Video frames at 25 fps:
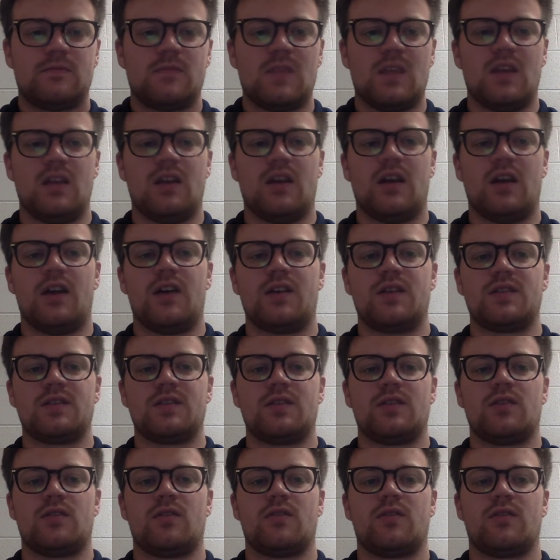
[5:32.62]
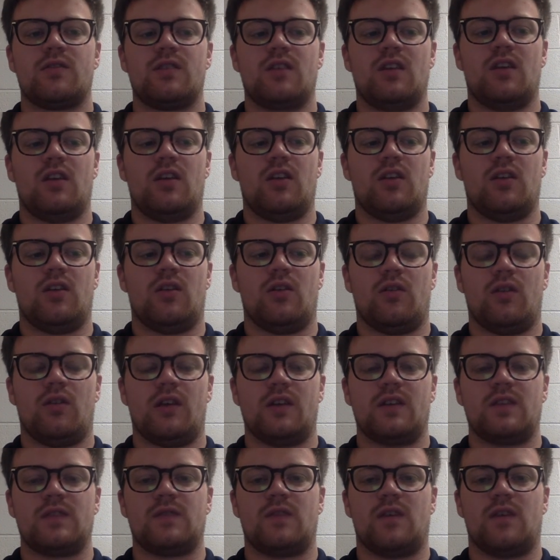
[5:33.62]
I also think,
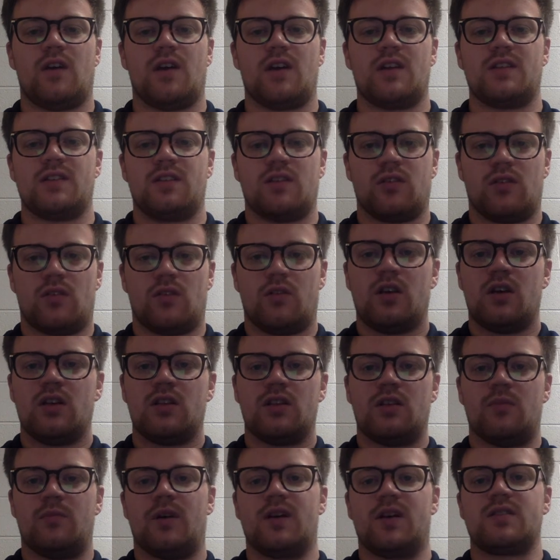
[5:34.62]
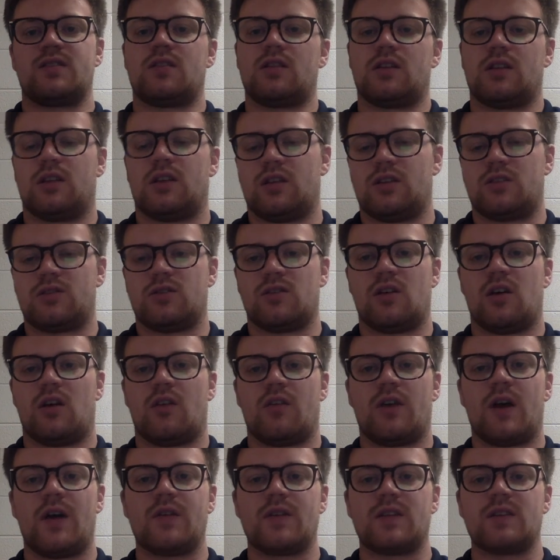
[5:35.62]
as far as, the musculature
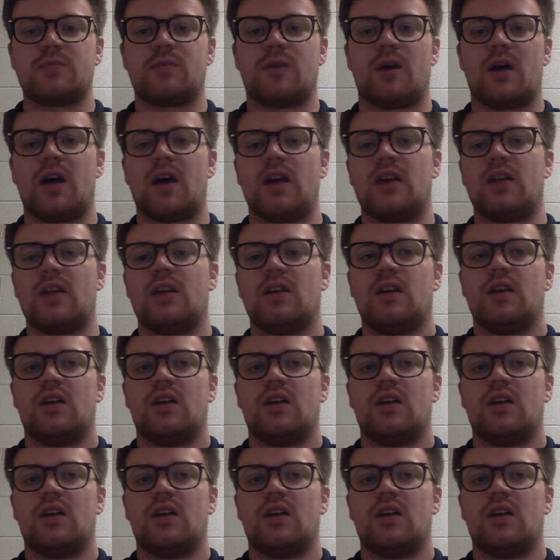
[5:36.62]
around the spine,